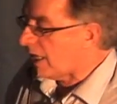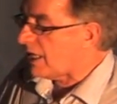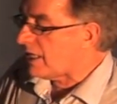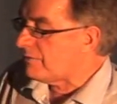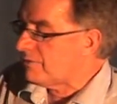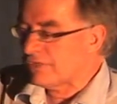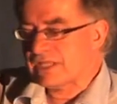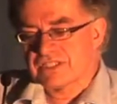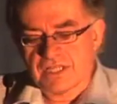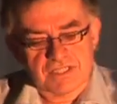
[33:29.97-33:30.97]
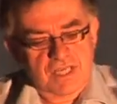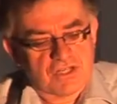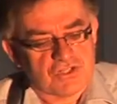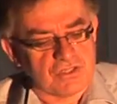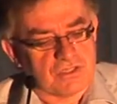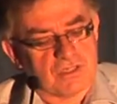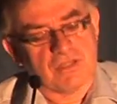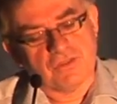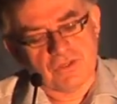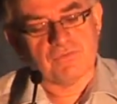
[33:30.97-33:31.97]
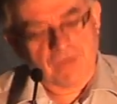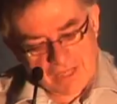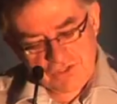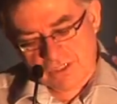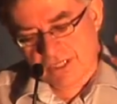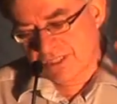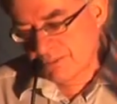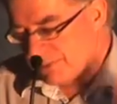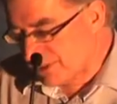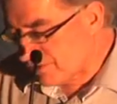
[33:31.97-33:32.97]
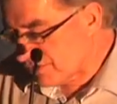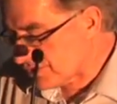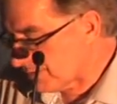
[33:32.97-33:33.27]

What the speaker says: That sensation that you've actually experienced